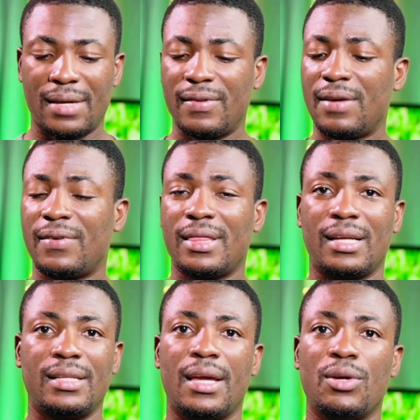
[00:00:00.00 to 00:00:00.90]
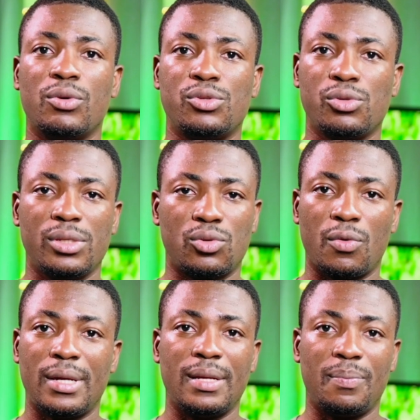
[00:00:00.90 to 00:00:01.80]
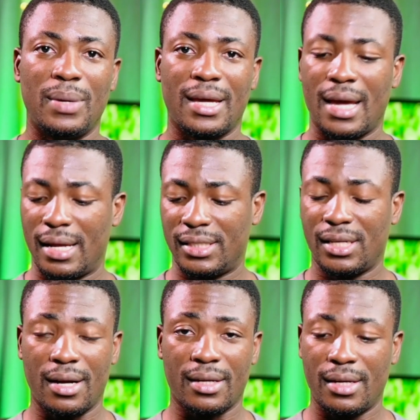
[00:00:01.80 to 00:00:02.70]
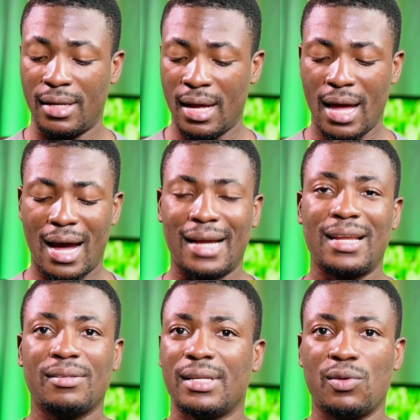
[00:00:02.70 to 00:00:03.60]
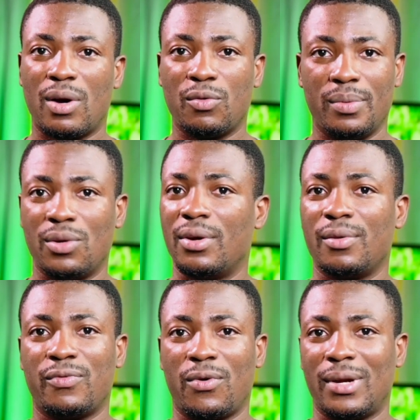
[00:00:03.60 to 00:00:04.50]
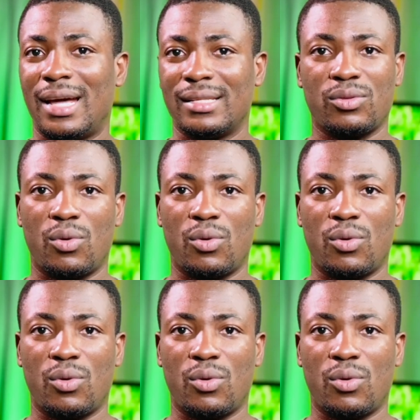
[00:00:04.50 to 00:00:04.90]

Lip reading: given the fact that the Hero 2 is already big and chunky, I doubt anyone will be going for that